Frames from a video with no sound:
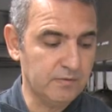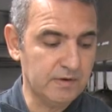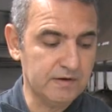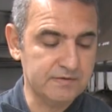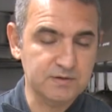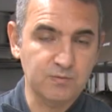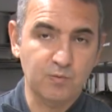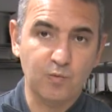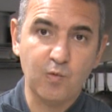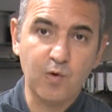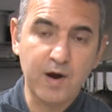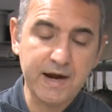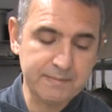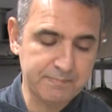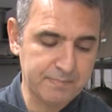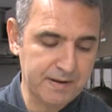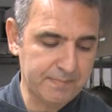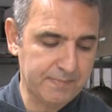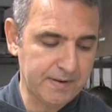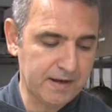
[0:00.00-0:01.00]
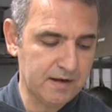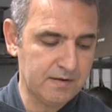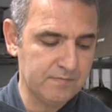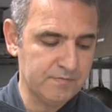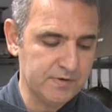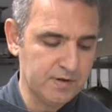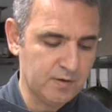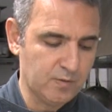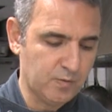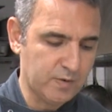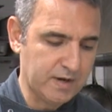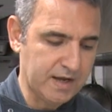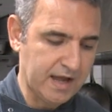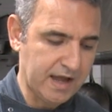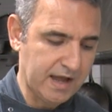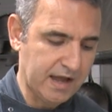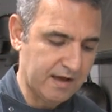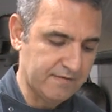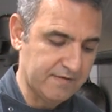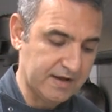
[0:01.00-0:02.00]
some white pepper, we
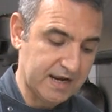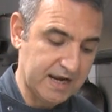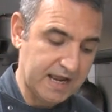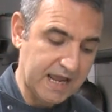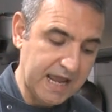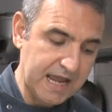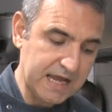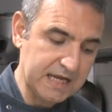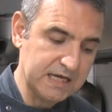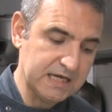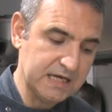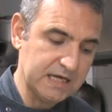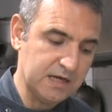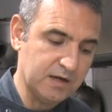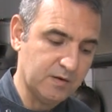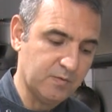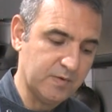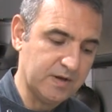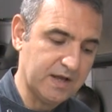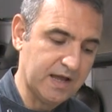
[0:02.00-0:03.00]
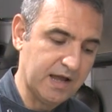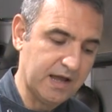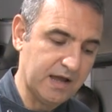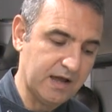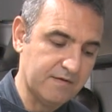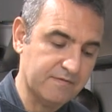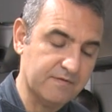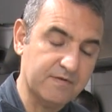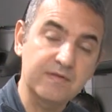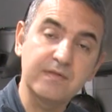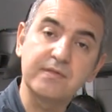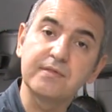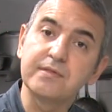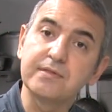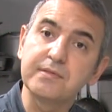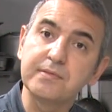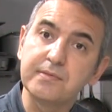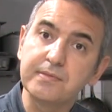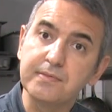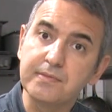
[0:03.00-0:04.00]
have an egg, we have
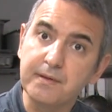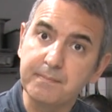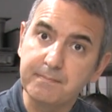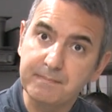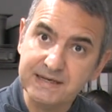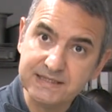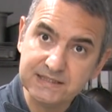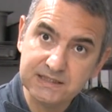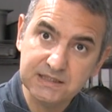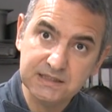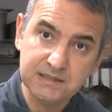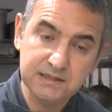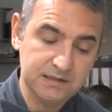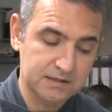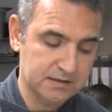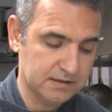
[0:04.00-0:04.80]
the mustard,